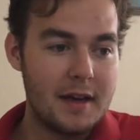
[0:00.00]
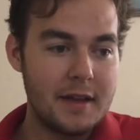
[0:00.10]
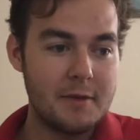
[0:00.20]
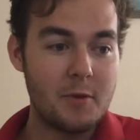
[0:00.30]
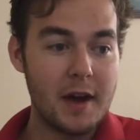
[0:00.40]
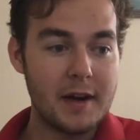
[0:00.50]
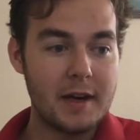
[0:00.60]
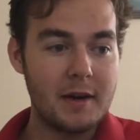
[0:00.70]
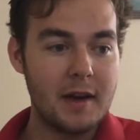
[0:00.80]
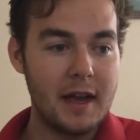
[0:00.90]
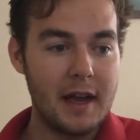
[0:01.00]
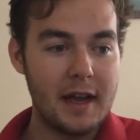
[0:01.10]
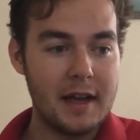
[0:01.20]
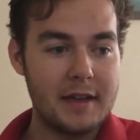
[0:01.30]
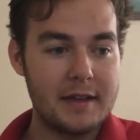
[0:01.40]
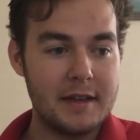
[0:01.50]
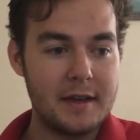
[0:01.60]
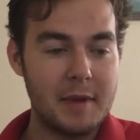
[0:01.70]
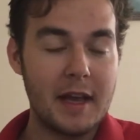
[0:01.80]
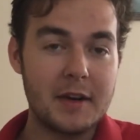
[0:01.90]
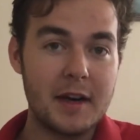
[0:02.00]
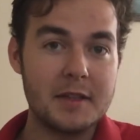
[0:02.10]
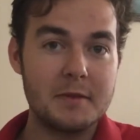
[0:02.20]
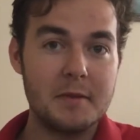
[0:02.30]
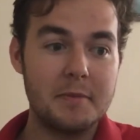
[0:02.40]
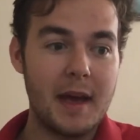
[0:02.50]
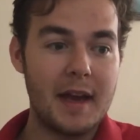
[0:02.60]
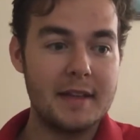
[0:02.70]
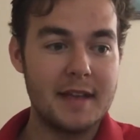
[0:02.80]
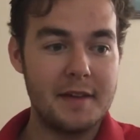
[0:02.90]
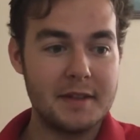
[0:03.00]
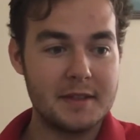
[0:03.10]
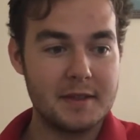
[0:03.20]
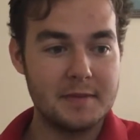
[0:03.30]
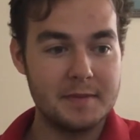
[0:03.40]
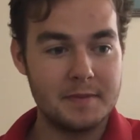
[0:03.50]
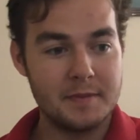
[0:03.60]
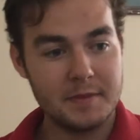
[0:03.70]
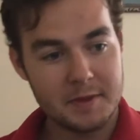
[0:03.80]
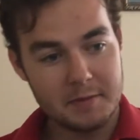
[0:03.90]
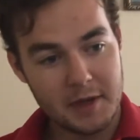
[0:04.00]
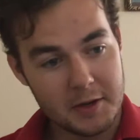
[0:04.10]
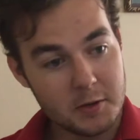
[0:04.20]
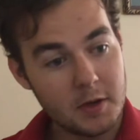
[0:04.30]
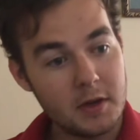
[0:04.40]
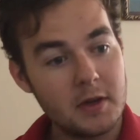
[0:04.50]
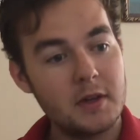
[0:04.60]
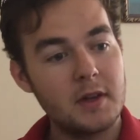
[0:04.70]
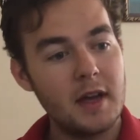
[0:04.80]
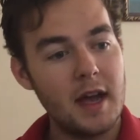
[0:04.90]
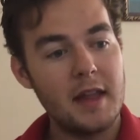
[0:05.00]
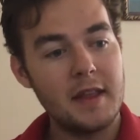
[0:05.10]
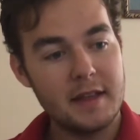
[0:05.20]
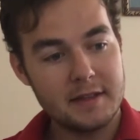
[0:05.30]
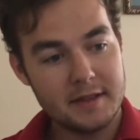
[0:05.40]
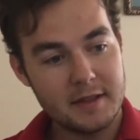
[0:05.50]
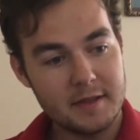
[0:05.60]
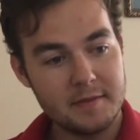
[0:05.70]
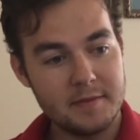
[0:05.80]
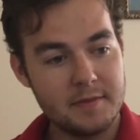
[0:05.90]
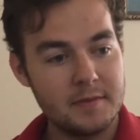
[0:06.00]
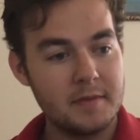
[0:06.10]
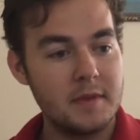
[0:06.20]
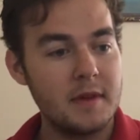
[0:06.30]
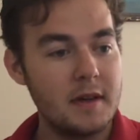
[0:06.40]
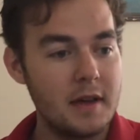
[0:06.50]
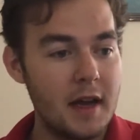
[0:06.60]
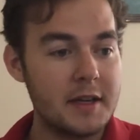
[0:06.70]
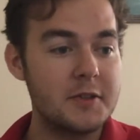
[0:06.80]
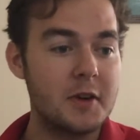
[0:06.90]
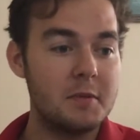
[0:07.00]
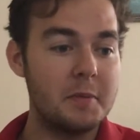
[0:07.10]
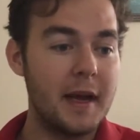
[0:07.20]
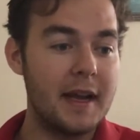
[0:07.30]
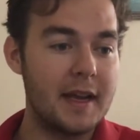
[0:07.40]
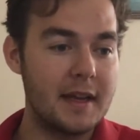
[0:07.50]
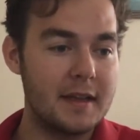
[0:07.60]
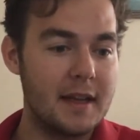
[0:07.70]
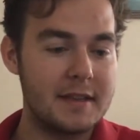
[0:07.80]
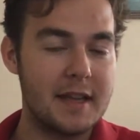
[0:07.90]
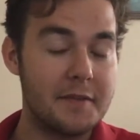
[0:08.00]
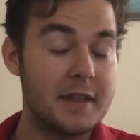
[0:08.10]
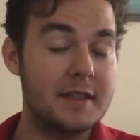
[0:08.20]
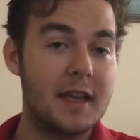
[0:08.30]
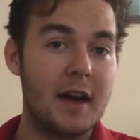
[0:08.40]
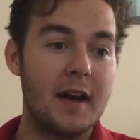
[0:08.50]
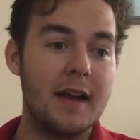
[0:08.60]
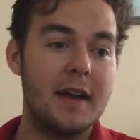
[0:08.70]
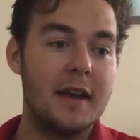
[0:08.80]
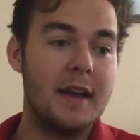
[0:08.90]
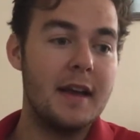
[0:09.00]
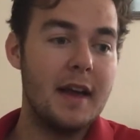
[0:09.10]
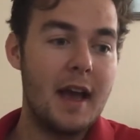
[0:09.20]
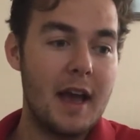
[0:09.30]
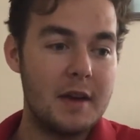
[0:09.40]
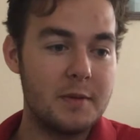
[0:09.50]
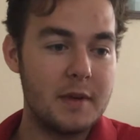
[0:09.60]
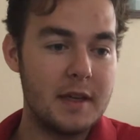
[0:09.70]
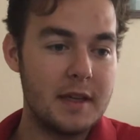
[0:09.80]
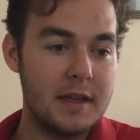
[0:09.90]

the rudder and ailerons went bad. It's having some Dutch roll and then some uncontrollable banking. That's definitely scary and will